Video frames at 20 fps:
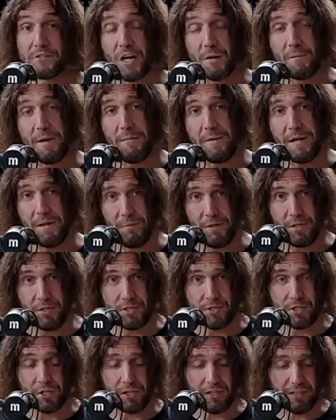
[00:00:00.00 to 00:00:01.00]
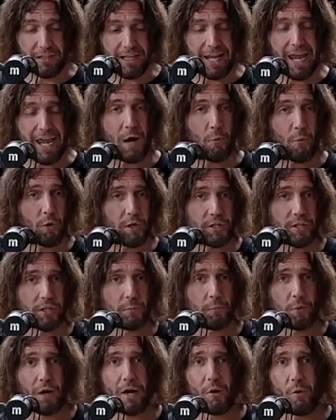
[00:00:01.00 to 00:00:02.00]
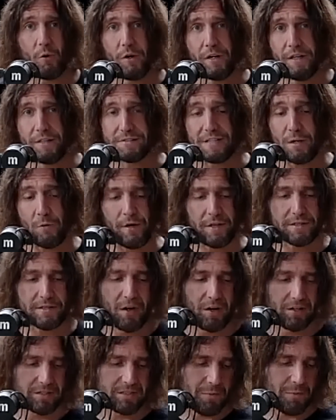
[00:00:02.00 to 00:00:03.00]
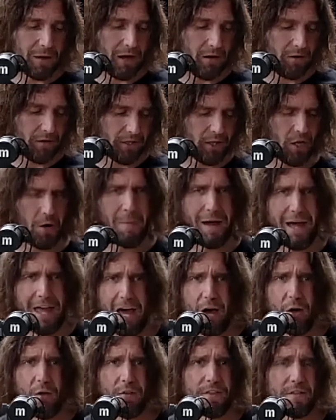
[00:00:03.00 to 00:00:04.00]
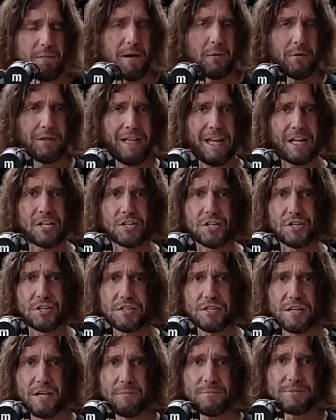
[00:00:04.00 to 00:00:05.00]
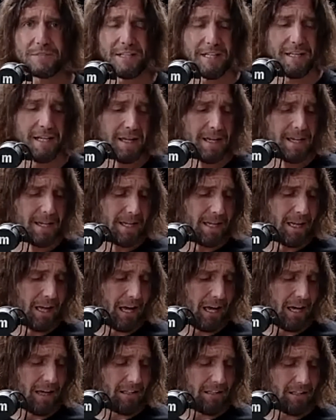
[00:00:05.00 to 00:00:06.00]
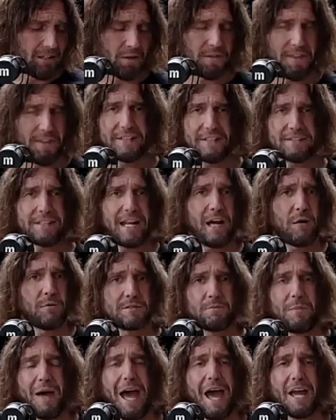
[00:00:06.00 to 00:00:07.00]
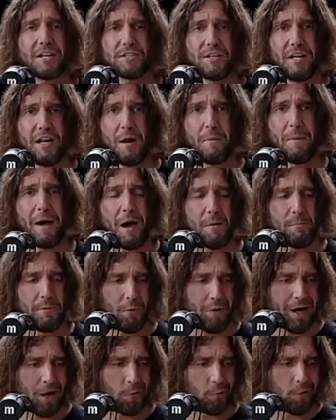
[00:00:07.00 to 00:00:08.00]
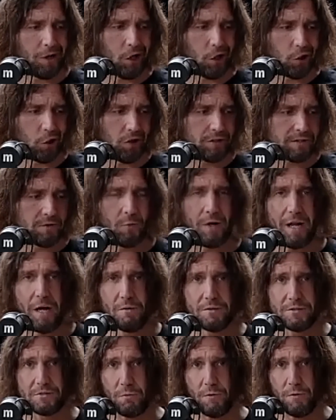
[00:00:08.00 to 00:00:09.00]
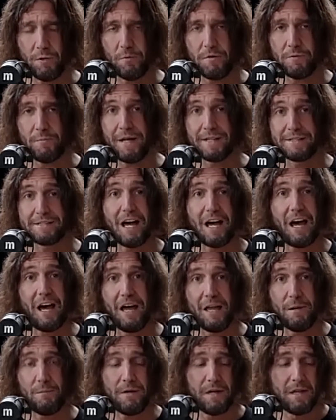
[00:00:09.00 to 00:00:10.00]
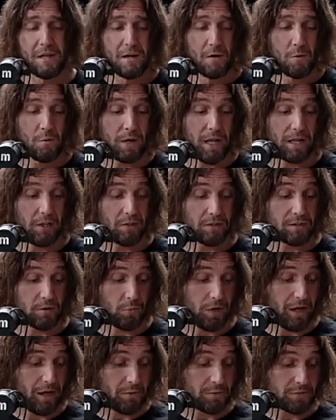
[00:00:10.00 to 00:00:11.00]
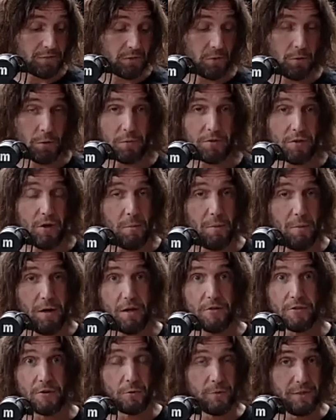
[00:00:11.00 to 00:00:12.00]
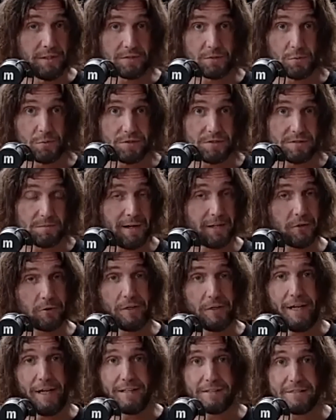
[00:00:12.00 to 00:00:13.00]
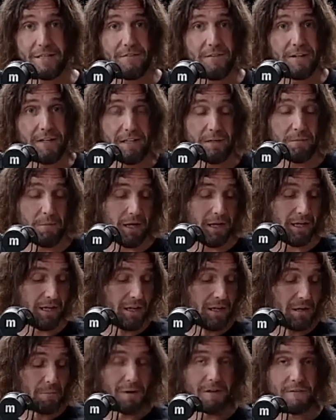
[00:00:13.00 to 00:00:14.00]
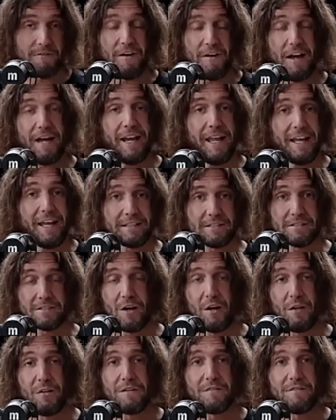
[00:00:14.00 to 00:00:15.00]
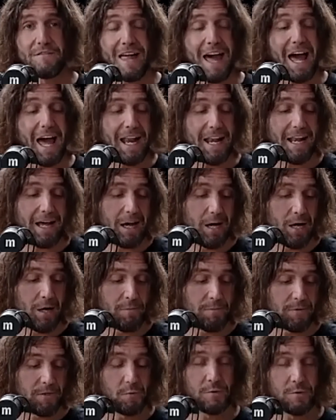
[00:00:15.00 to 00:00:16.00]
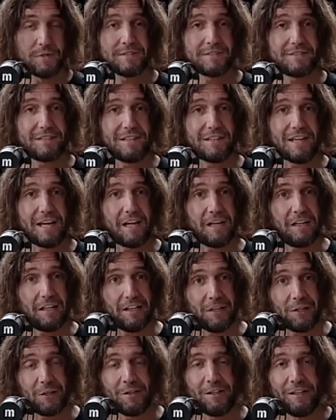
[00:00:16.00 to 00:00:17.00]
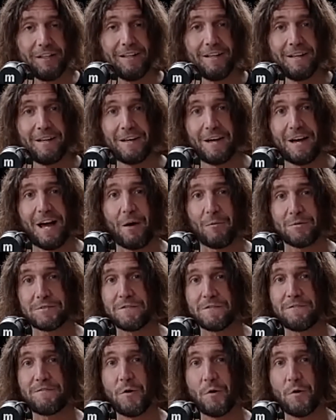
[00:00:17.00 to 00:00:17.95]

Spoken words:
started my minimalist journey, like, hey, what are your priorities? I would have talked about, my health and my relationships and, things that I was passionate about. But when I really looked at what I was doing with my time, when I looked at what I was doing with all my other resources, my creativity, my finances, all of that, you would see that clearly I wasn't